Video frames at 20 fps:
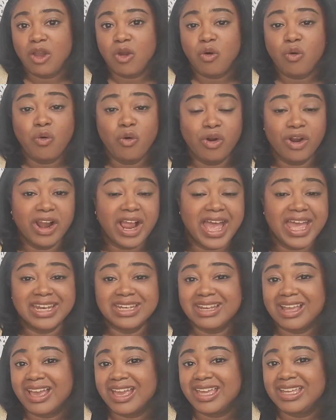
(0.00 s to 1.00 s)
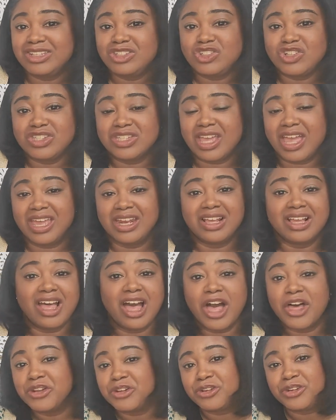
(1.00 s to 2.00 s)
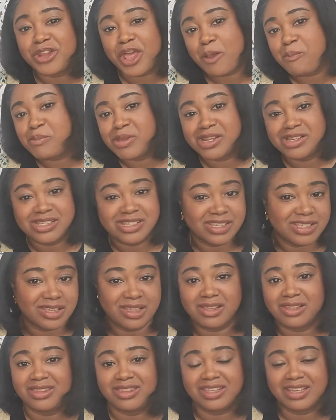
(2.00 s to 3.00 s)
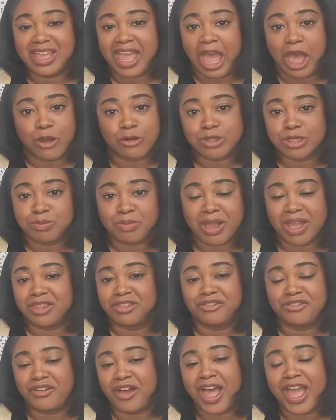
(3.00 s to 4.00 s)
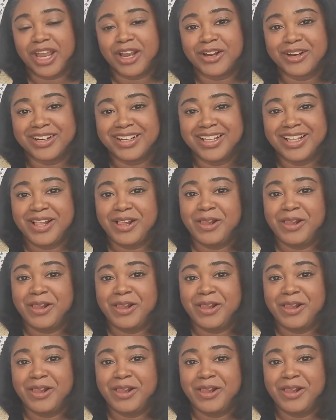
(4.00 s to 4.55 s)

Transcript: or at night just kind of cuddled up into the couch by the fire.